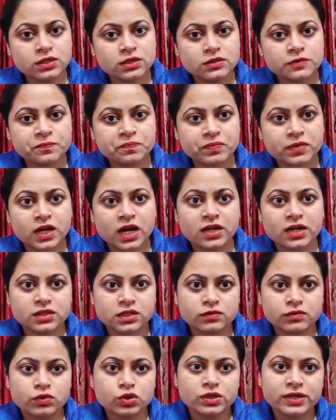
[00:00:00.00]

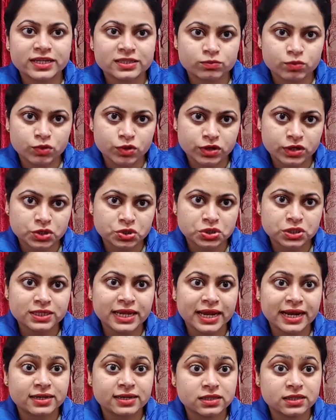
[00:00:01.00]
Underwater exploration
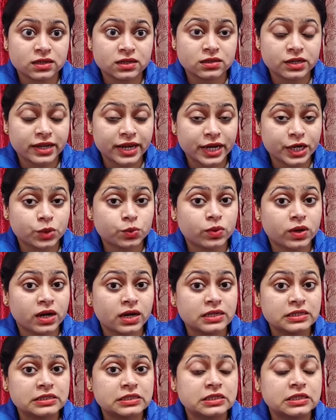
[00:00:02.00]
and the
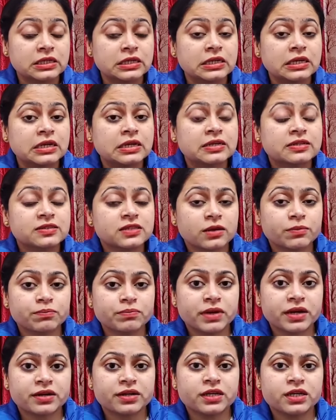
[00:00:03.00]
advanced
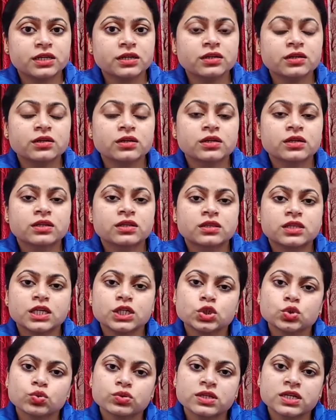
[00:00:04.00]
submarine. These
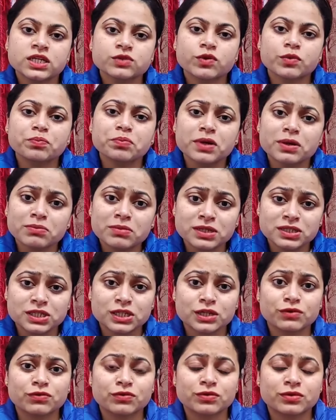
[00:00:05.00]
two things were
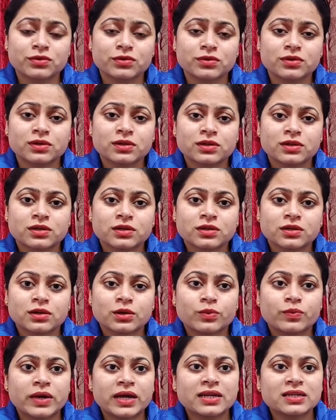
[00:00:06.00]
primitive
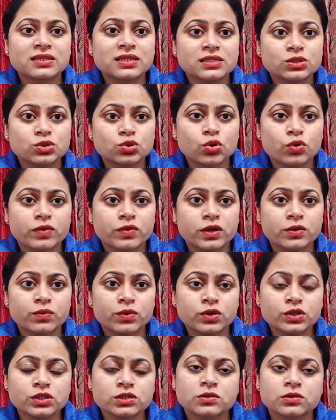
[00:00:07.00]
when this novel
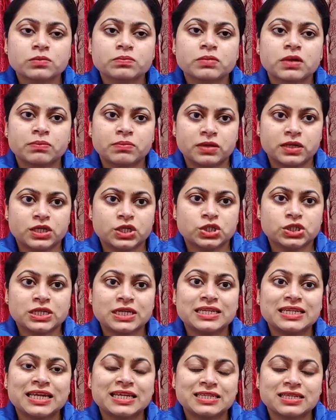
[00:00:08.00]
was published in
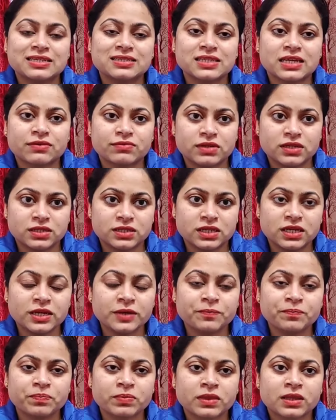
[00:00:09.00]
1870.
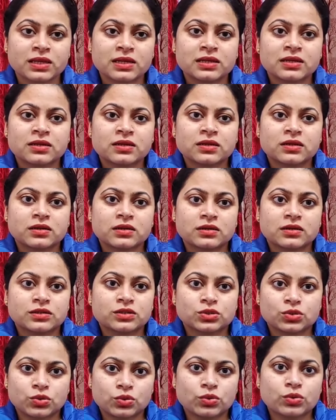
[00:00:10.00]

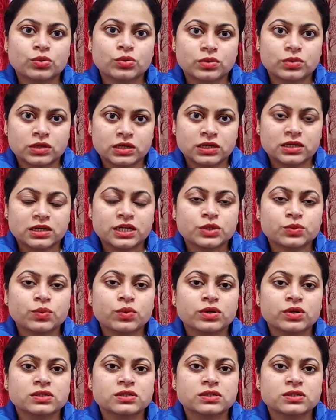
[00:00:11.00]
It was